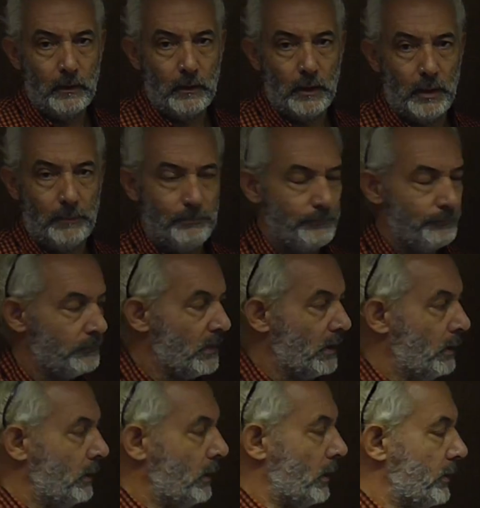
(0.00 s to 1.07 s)
You
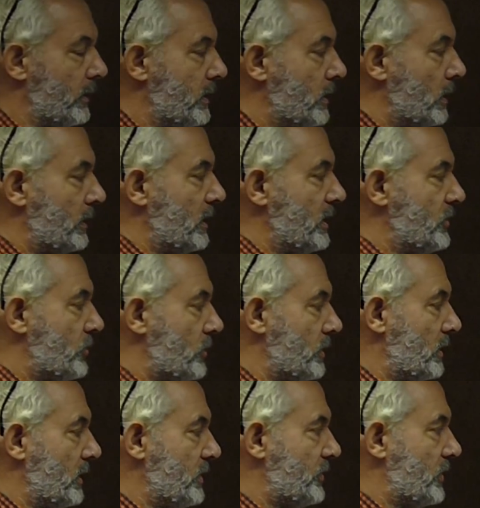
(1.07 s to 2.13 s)
know, these
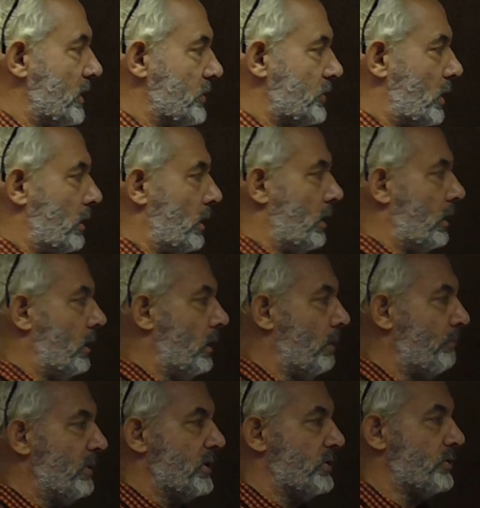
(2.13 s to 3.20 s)
things are
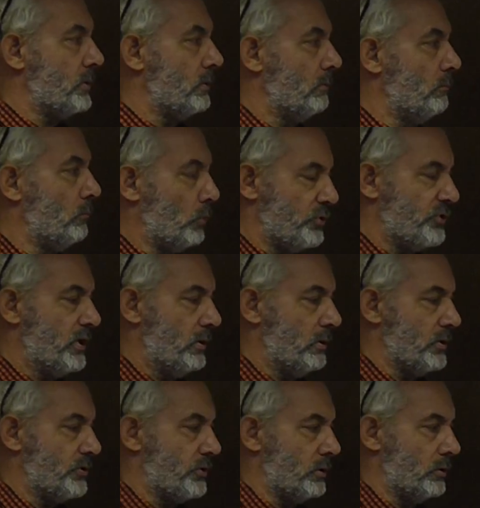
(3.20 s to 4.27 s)
a bit more
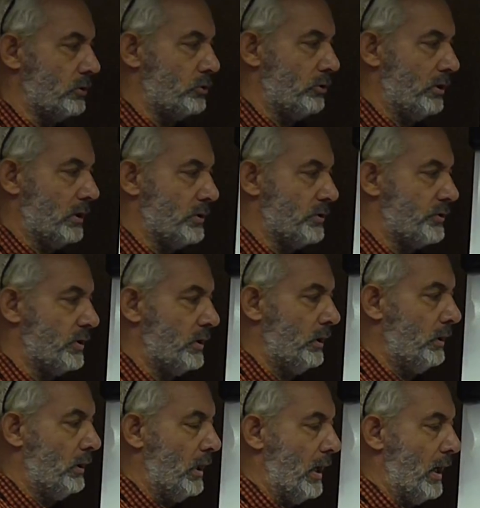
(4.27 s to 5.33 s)
serious than the triggers,
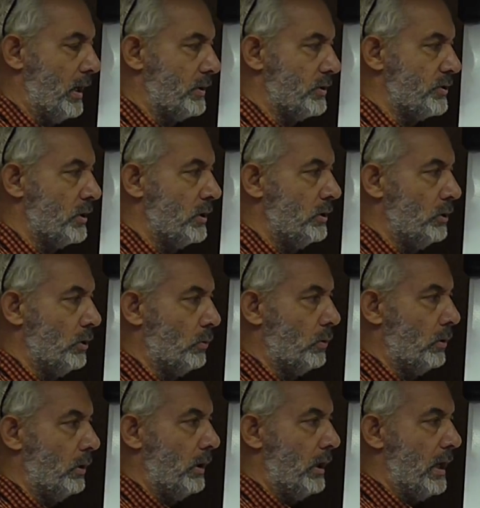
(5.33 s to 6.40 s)
and
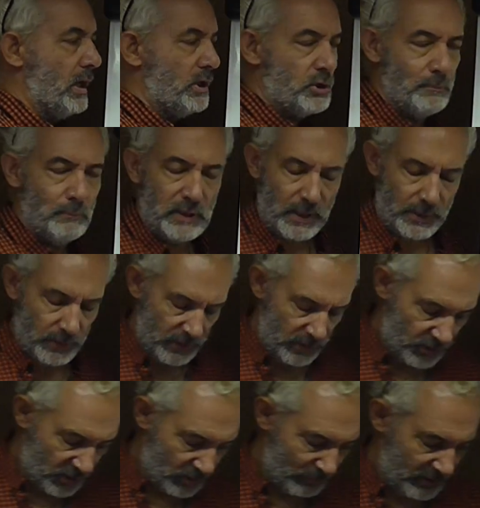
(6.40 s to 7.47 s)
your action plan
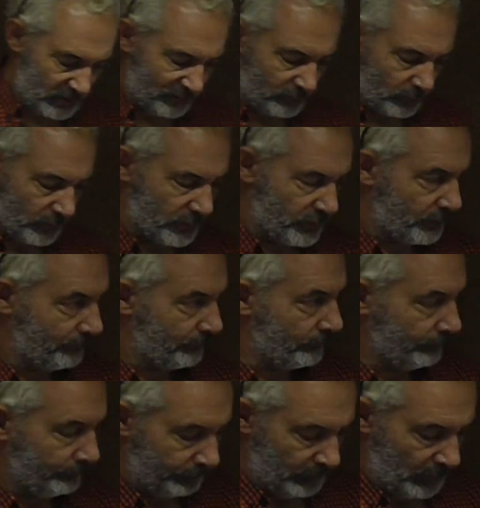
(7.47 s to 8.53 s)
needs to be different.
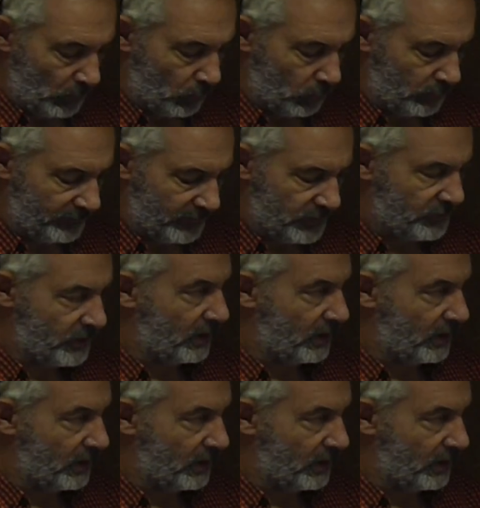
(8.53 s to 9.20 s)
All of these